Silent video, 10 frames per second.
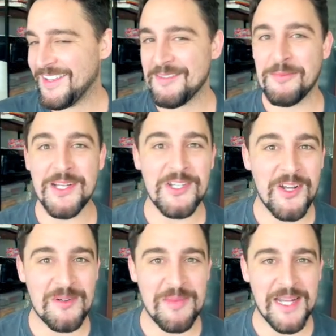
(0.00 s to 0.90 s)
My
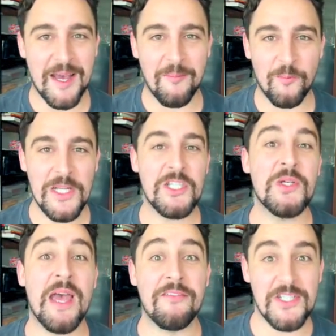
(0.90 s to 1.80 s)
journal meetup. We
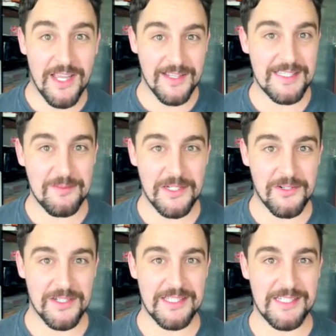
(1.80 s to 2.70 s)
do have a chance to be
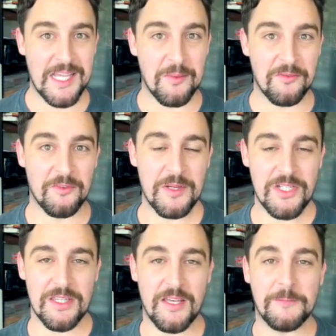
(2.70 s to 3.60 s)
across the table from
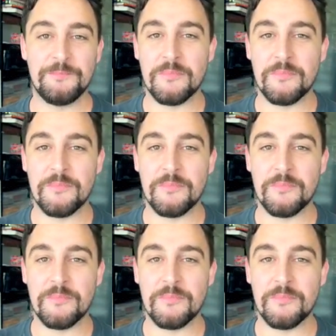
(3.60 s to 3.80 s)
each other.